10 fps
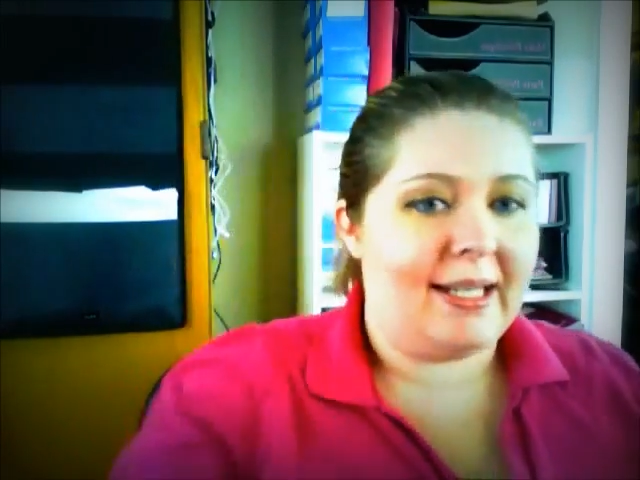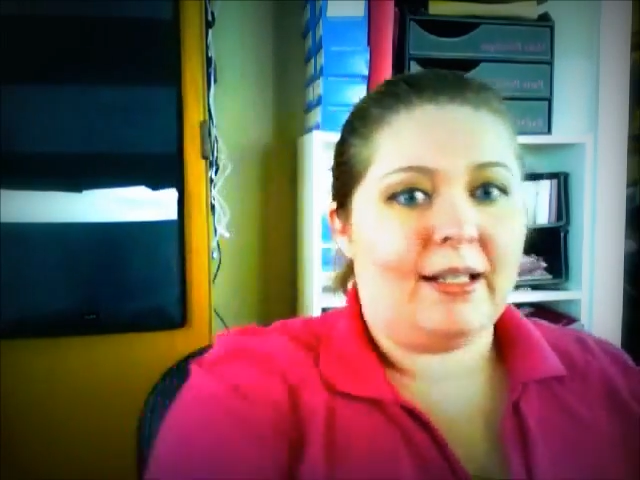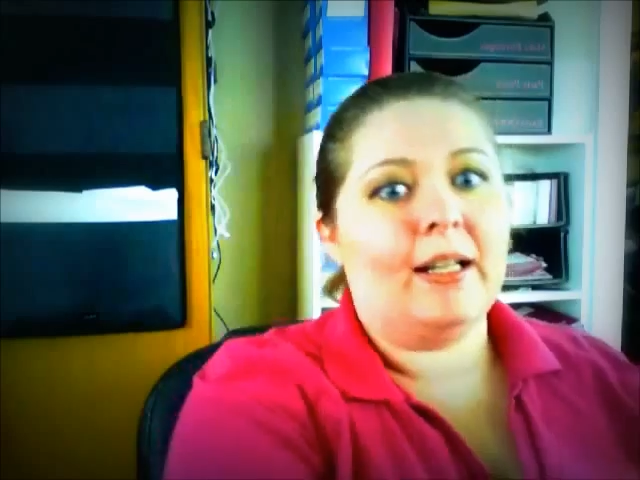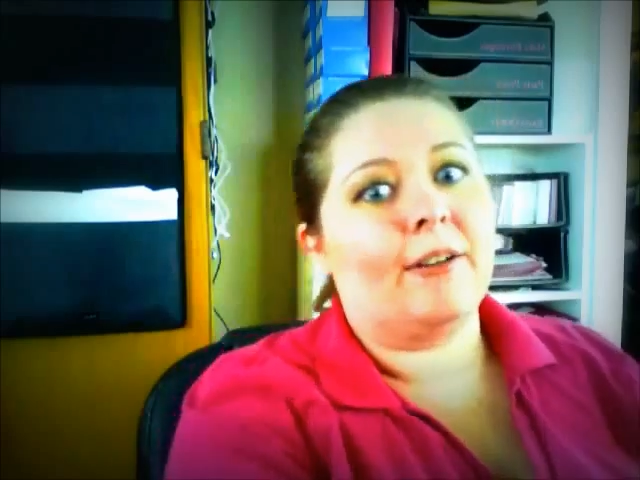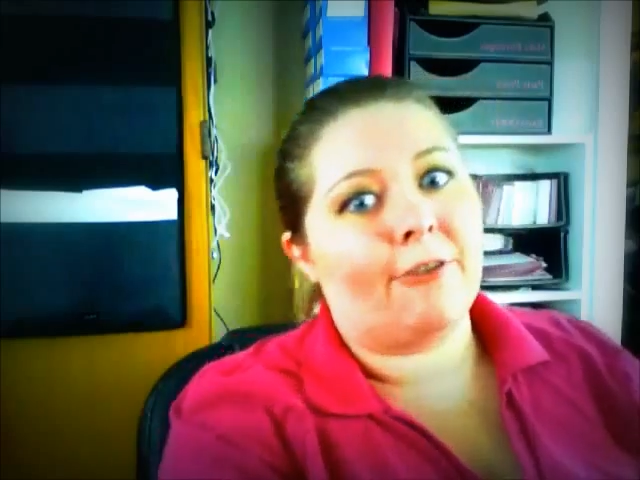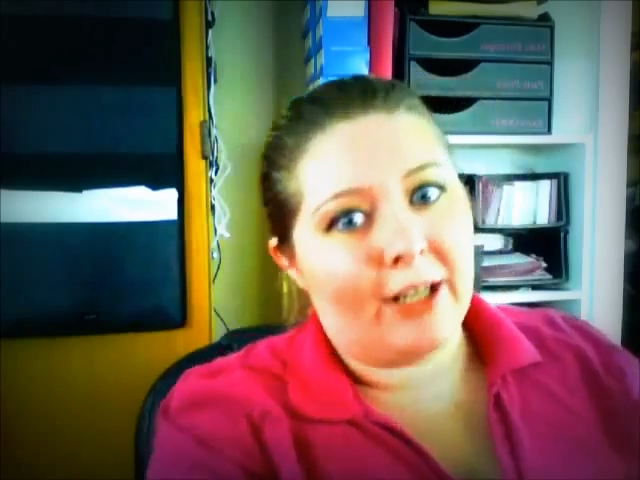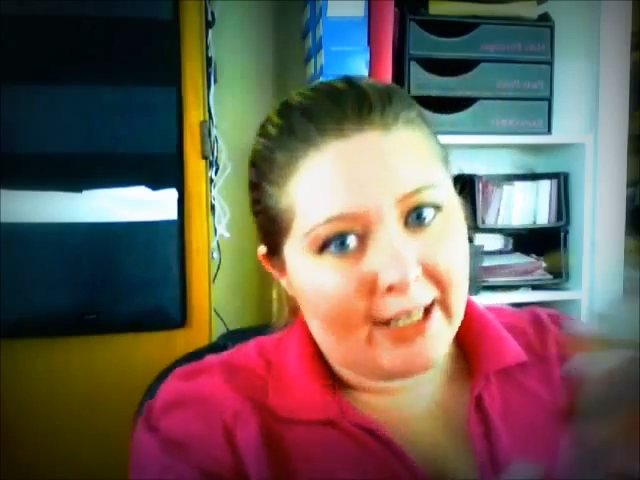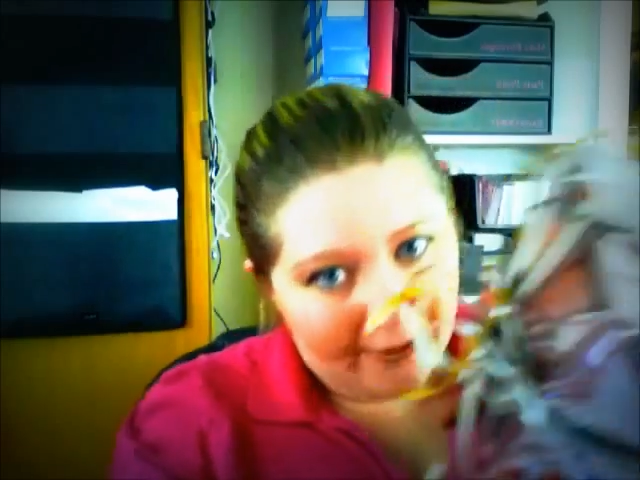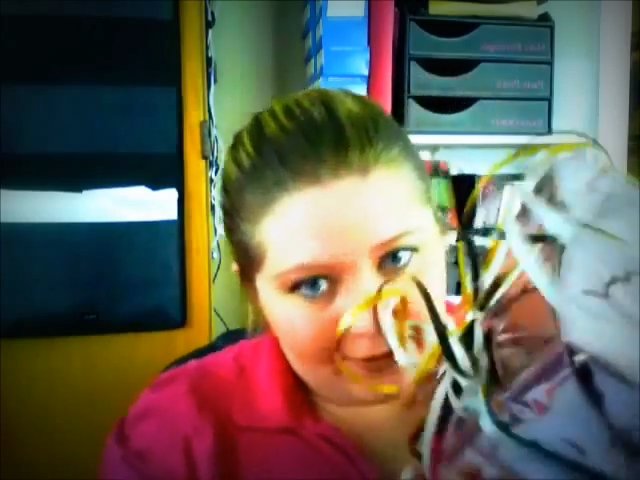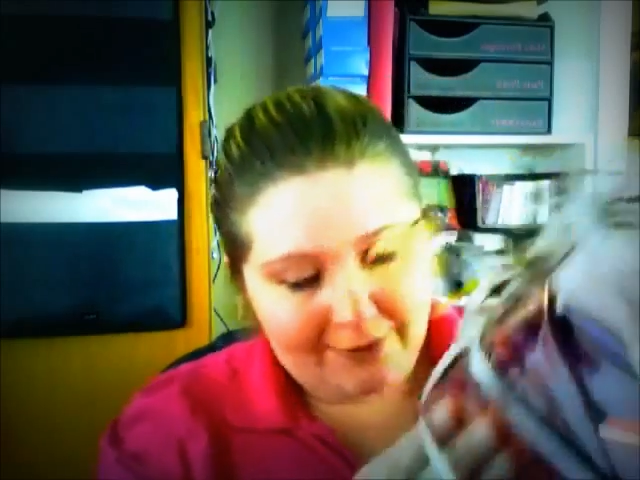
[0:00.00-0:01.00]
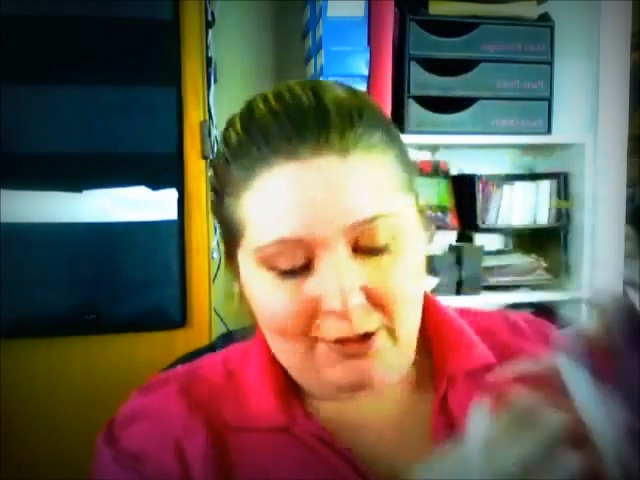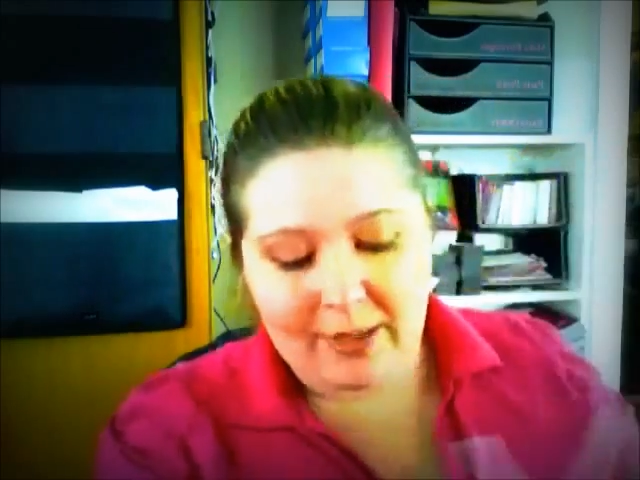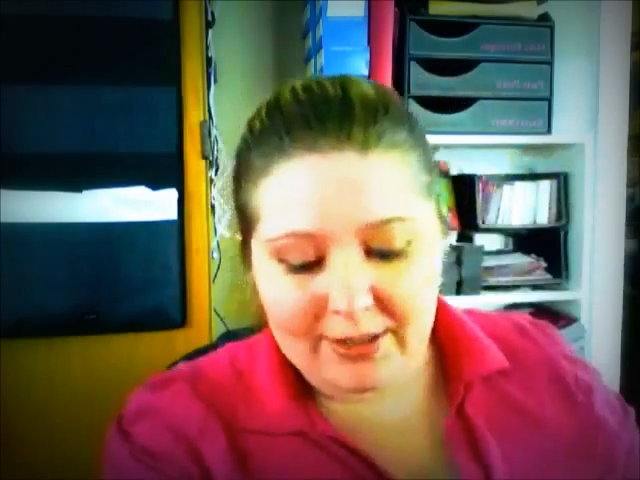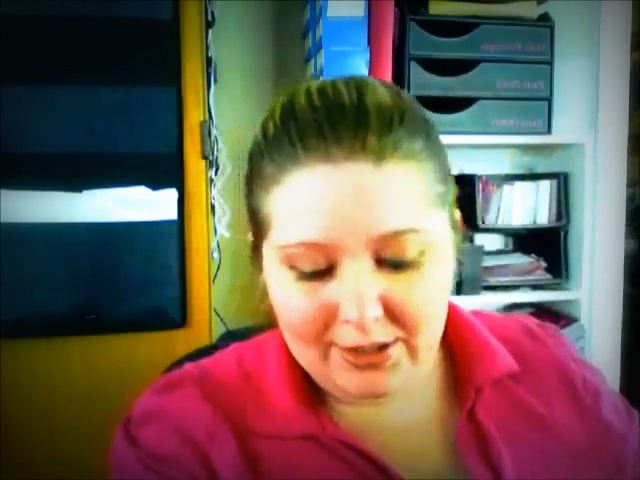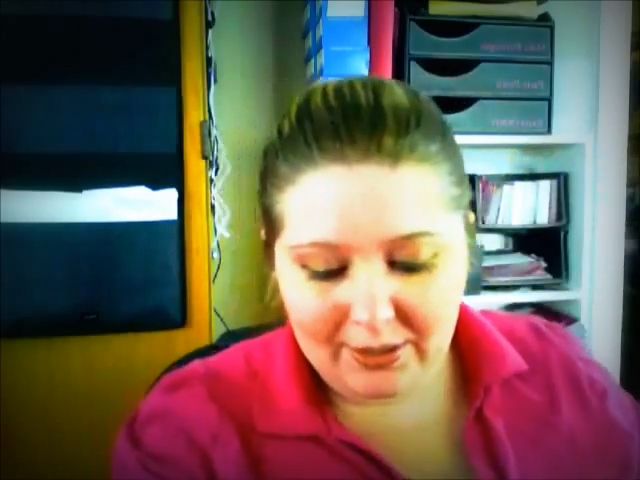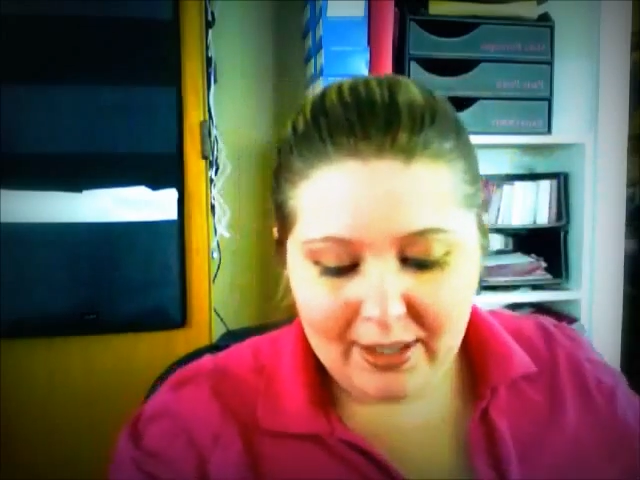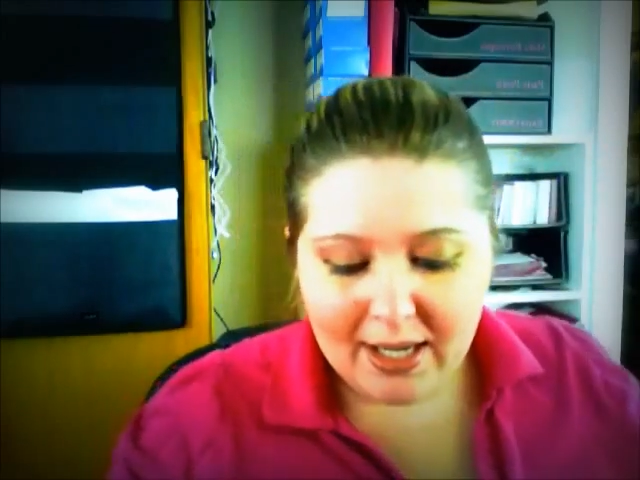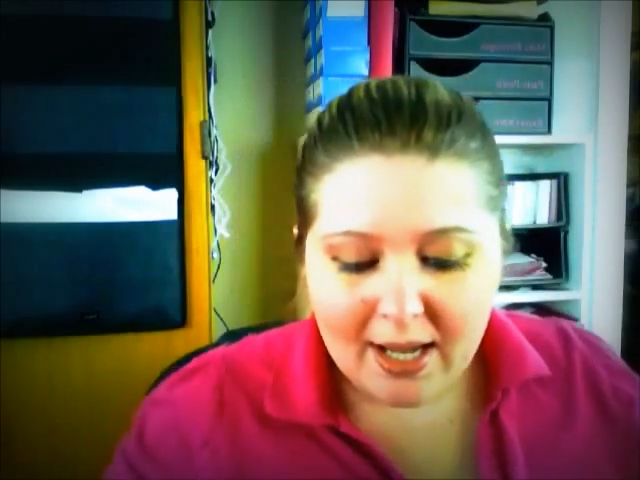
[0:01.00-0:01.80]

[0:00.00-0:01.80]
can get a free gift if you want to.